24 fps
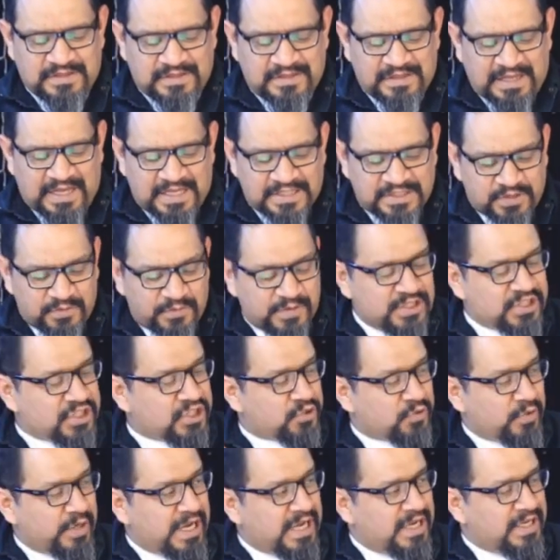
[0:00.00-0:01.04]
as a
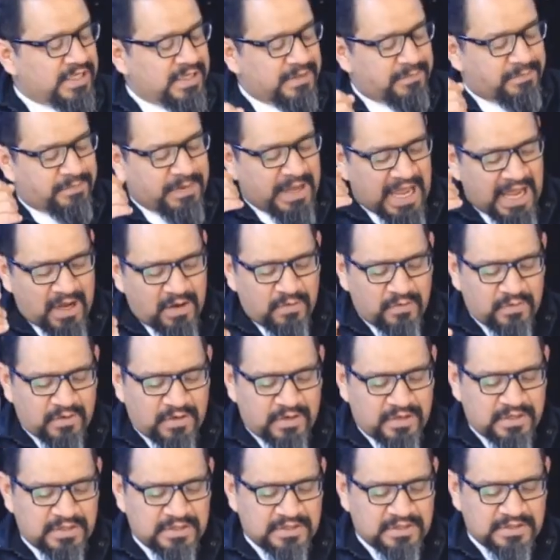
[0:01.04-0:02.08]
restraining
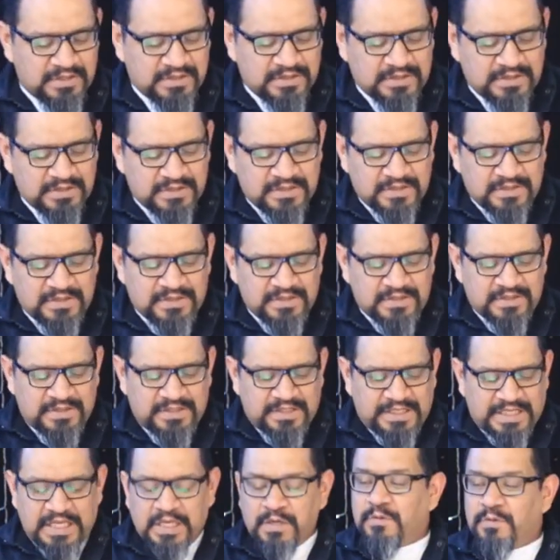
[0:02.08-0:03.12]
power,
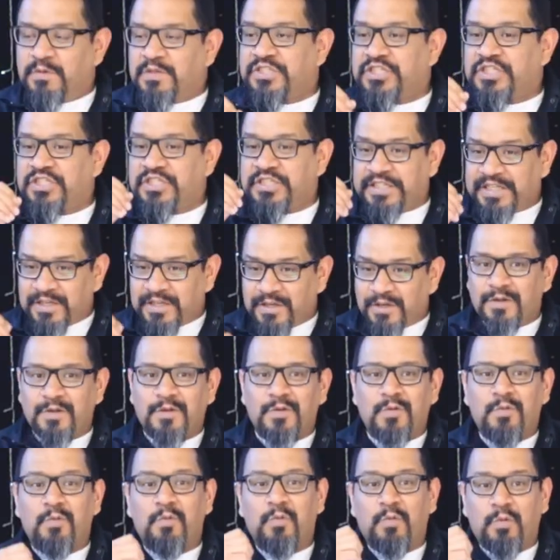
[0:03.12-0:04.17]
he will
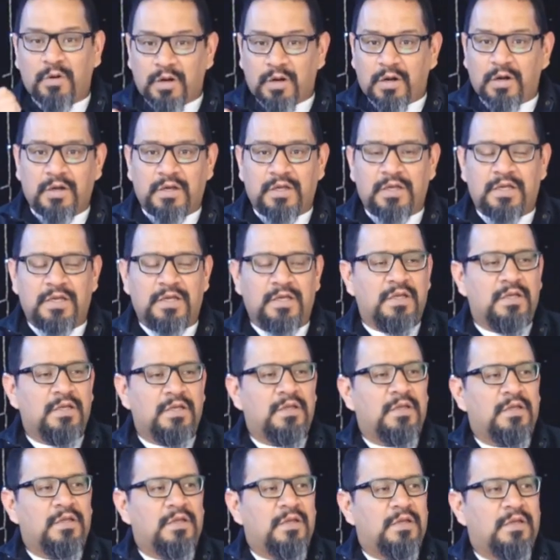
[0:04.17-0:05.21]
still work
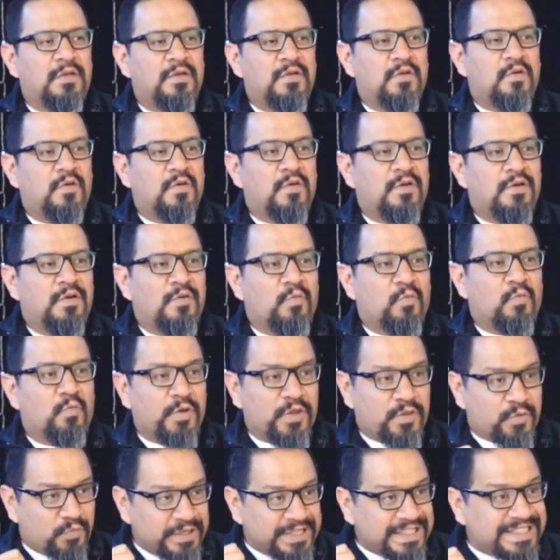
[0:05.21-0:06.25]

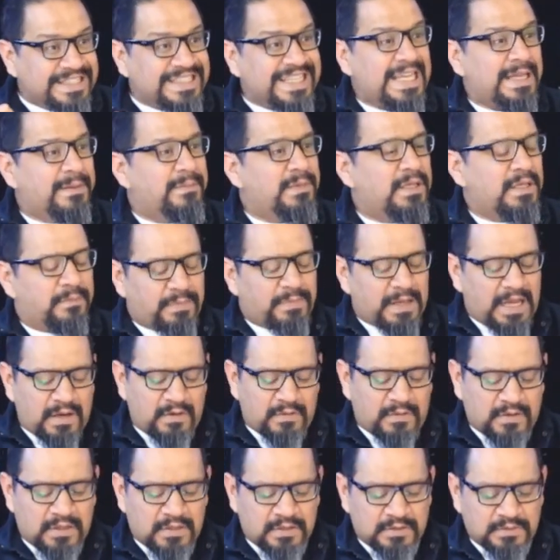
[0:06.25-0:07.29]
with redeeming
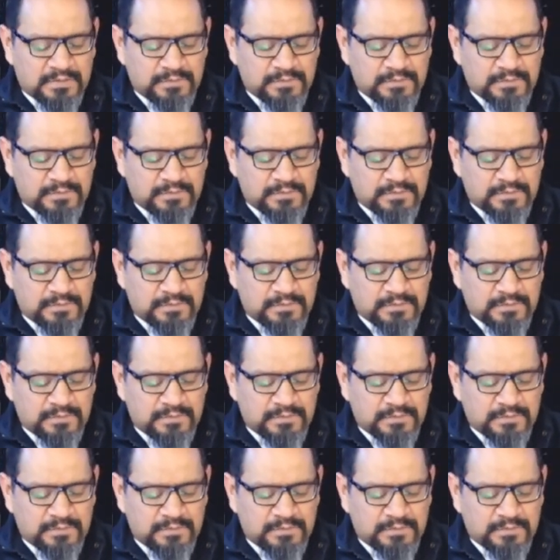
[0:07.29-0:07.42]
power.